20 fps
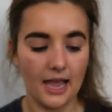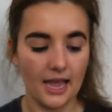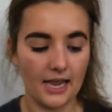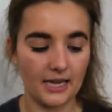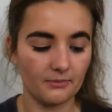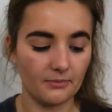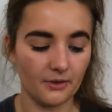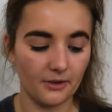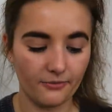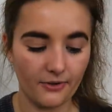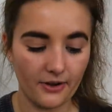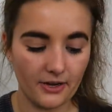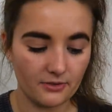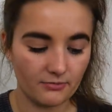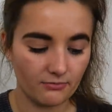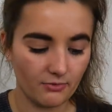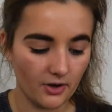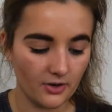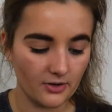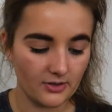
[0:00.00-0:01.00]
And then my
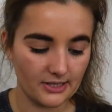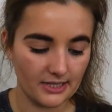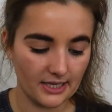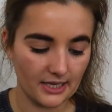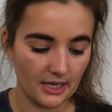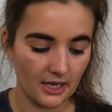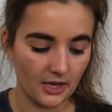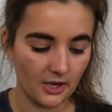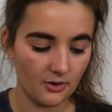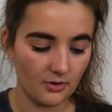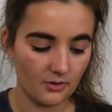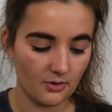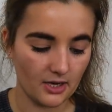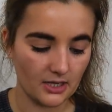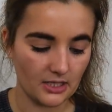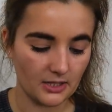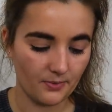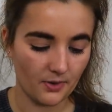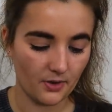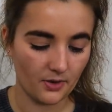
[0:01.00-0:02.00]
friend Rosie, who I
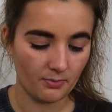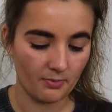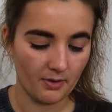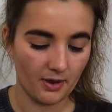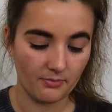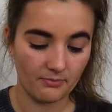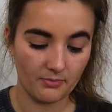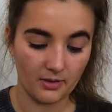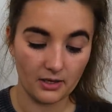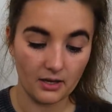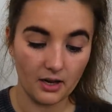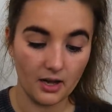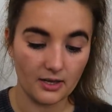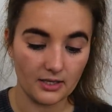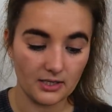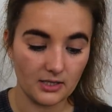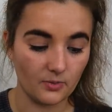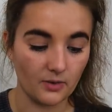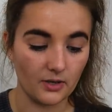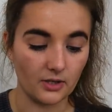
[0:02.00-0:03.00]
spoke about in my
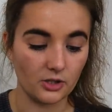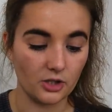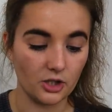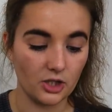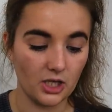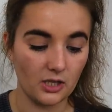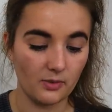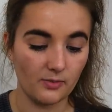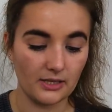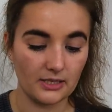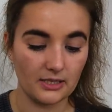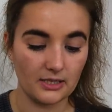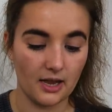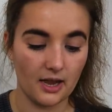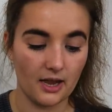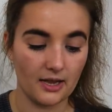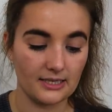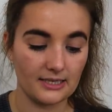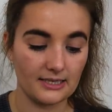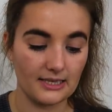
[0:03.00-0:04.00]
last one, she went to
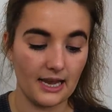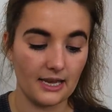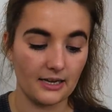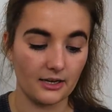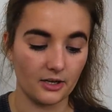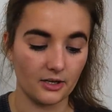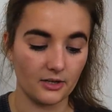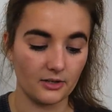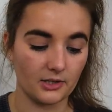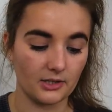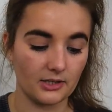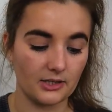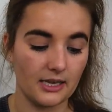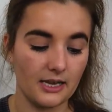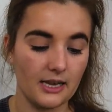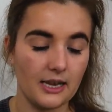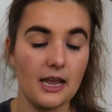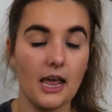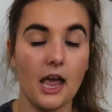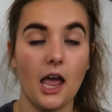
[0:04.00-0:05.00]
her Sano's
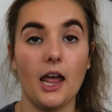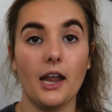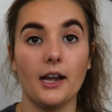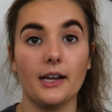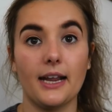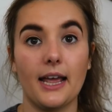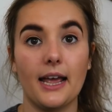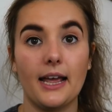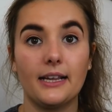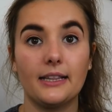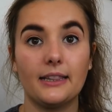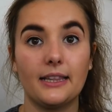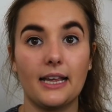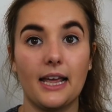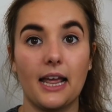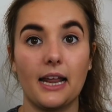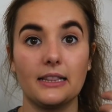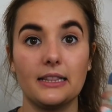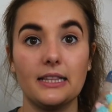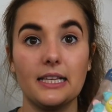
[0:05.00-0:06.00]
and they
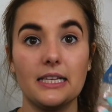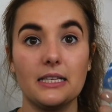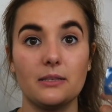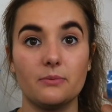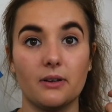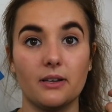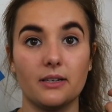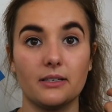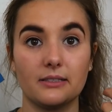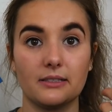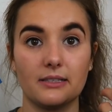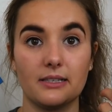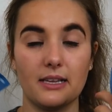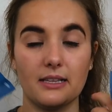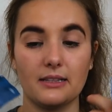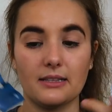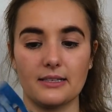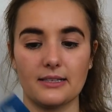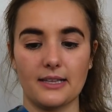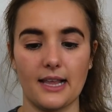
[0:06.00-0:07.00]
had these ones
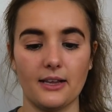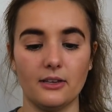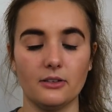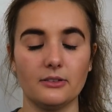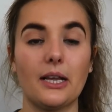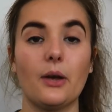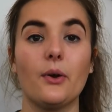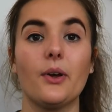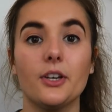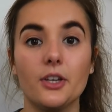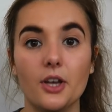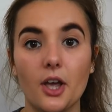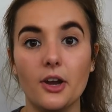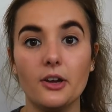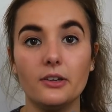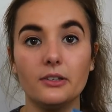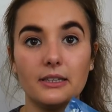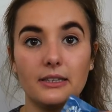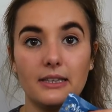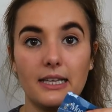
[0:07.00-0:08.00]
in the sale. Now I
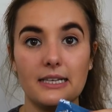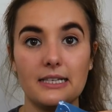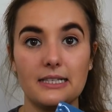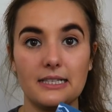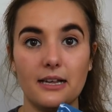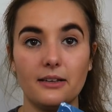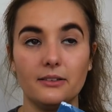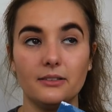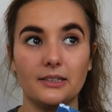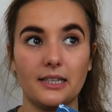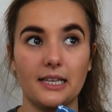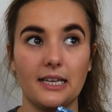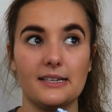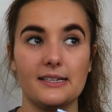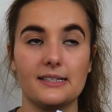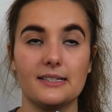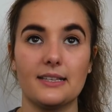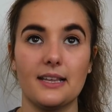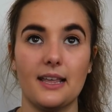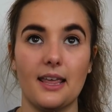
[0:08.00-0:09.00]
know that they sell
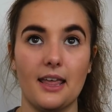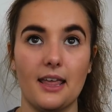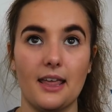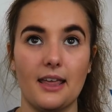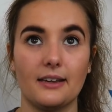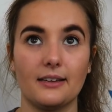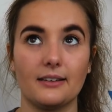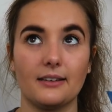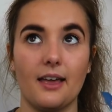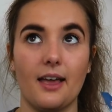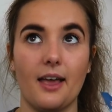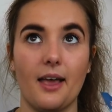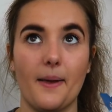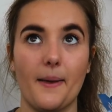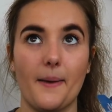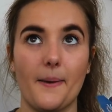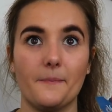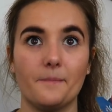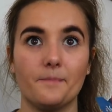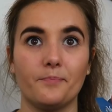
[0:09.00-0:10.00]
these in
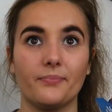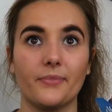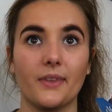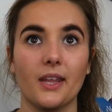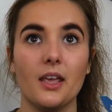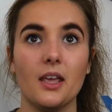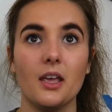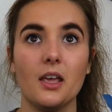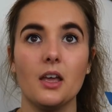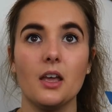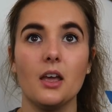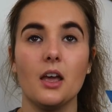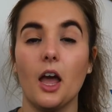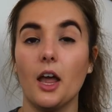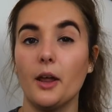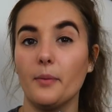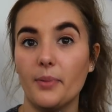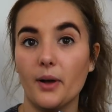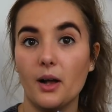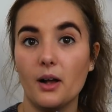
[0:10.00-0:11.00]

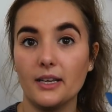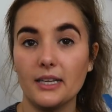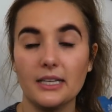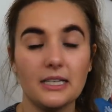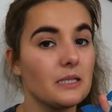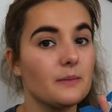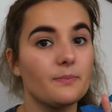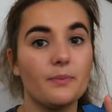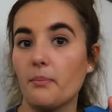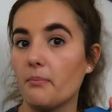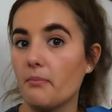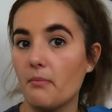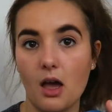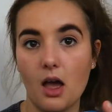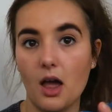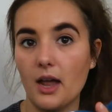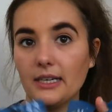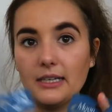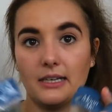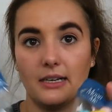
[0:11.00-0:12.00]
Home Bargains, but
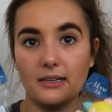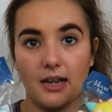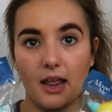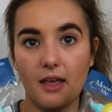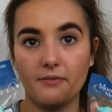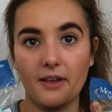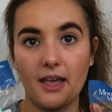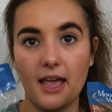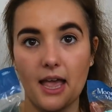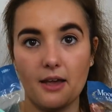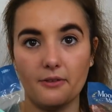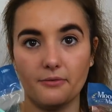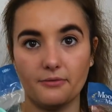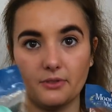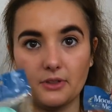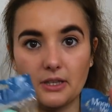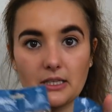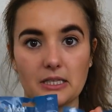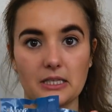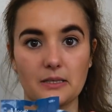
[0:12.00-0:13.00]
mine never have
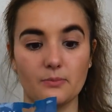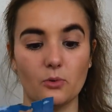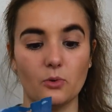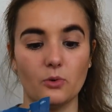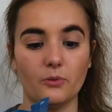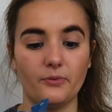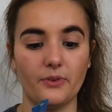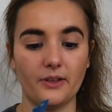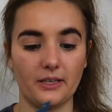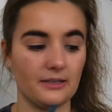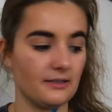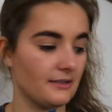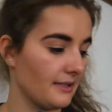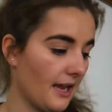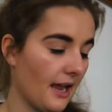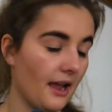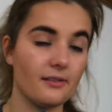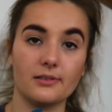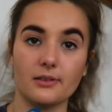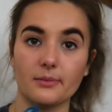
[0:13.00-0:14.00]
the small figures. They
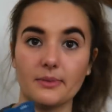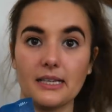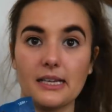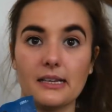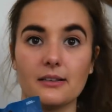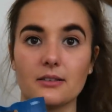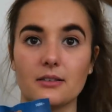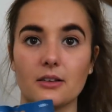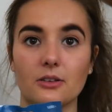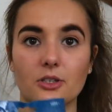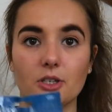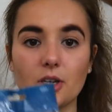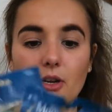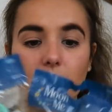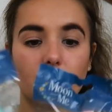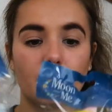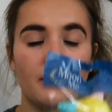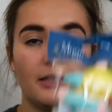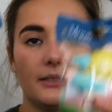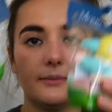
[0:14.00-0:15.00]
have something else that I'll show
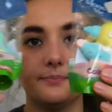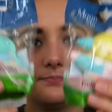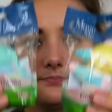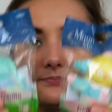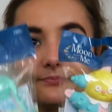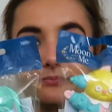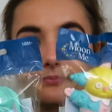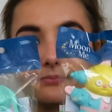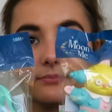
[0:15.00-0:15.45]
in a minute.